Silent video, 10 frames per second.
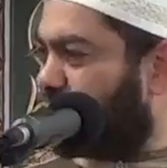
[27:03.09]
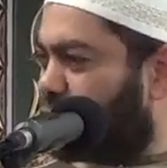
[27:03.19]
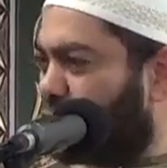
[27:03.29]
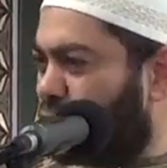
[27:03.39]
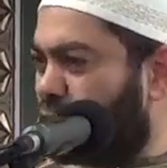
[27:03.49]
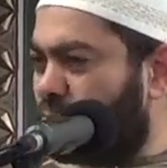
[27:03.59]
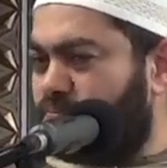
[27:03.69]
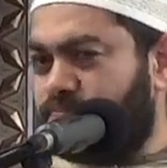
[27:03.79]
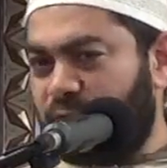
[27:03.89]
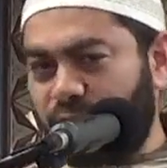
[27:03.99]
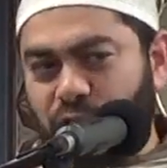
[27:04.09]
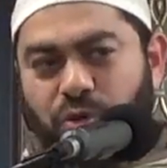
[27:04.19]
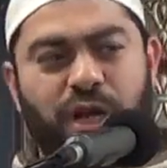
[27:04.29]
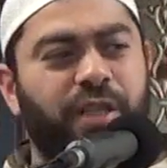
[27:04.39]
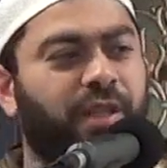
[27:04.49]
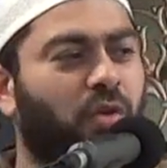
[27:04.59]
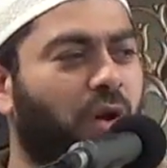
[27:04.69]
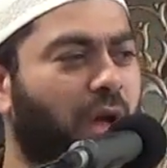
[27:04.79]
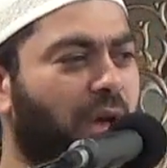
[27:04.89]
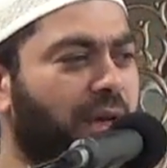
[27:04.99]
to discredit the
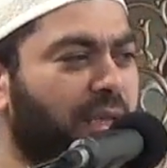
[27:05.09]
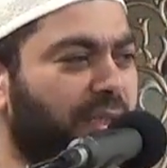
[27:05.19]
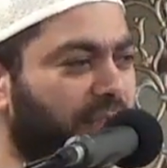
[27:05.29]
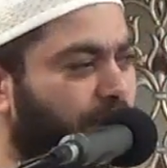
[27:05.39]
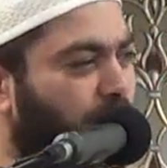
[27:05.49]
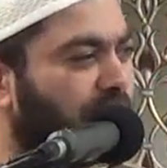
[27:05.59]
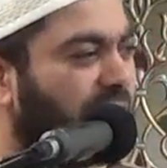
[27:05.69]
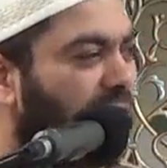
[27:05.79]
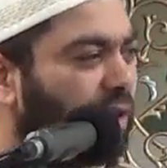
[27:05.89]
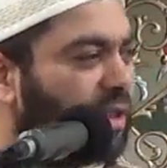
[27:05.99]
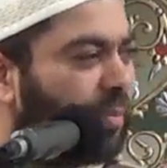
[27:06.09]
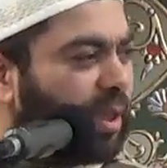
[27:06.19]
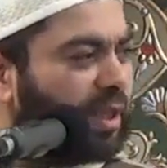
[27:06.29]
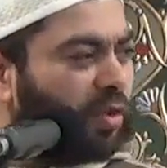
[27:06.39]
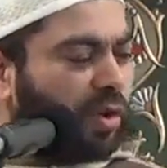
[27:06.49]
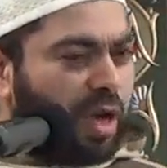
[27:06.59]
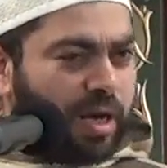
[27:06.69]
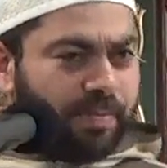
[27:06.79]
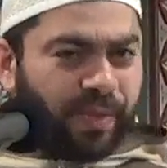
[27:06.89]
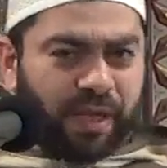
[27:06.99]
Quran and put doubt about the
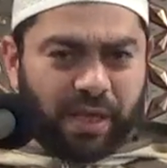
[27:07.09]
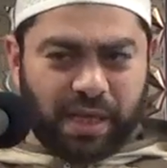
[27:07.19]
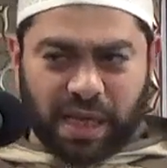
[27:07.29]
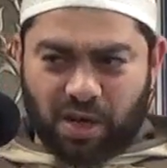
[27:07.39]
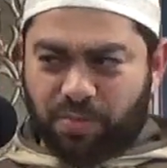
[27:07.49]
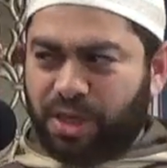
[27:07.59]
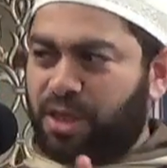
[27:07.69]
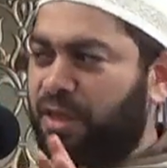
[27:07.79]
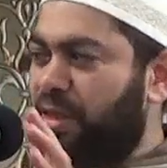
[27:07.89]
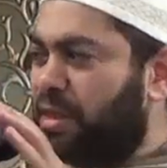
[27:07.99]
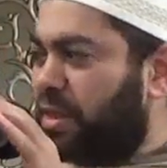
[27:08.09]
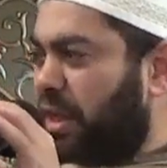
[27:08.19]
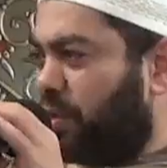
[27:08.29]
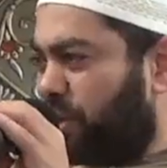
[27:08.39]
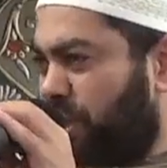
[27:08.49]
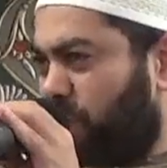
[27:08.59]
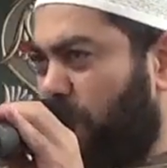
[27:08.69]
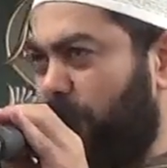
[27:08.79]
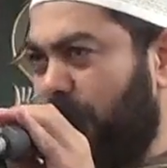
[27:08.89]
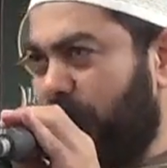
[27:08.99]
Quran, and I'll mention this in just
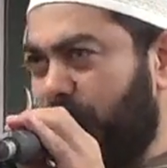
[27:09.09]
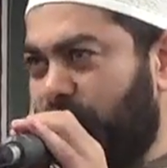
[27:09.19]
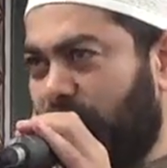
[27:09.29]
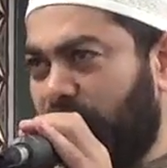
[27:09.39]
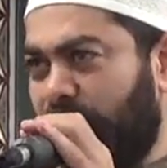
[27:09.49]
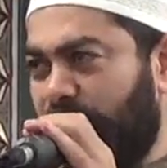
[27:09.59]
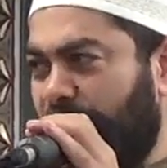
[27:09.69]
1 minute, inshallah.